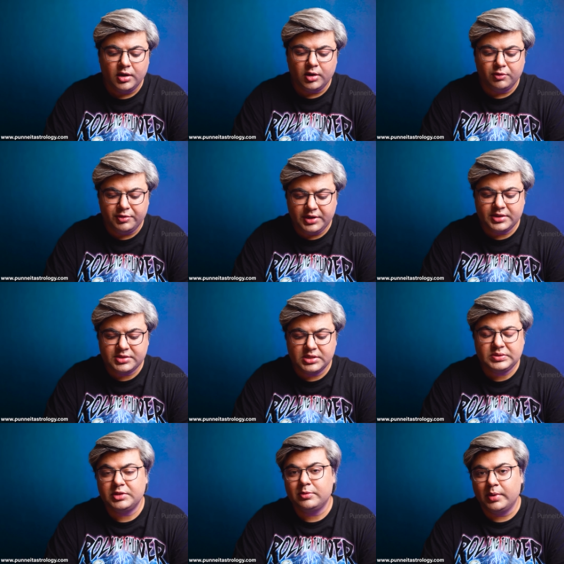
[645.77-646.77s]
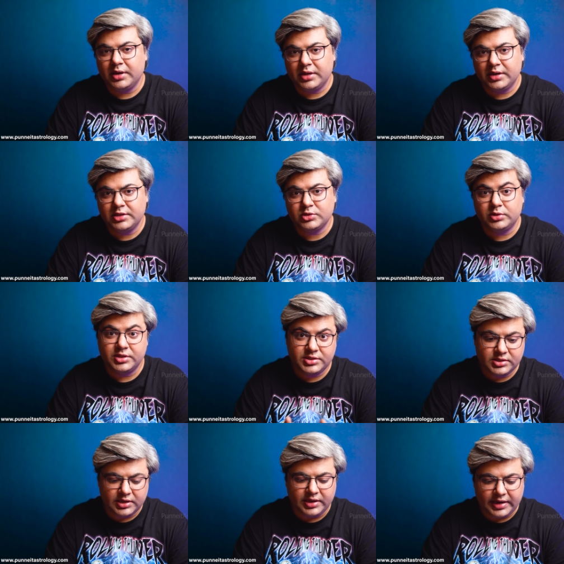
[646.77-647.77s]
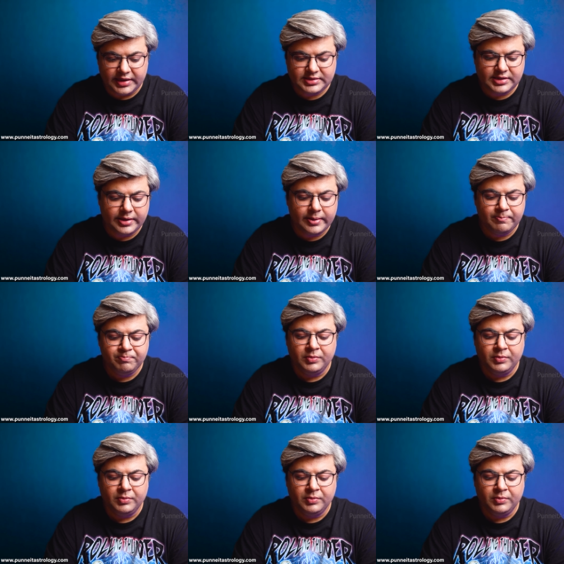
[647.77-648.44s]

Now Venus is with Mercury, so this is a grace here.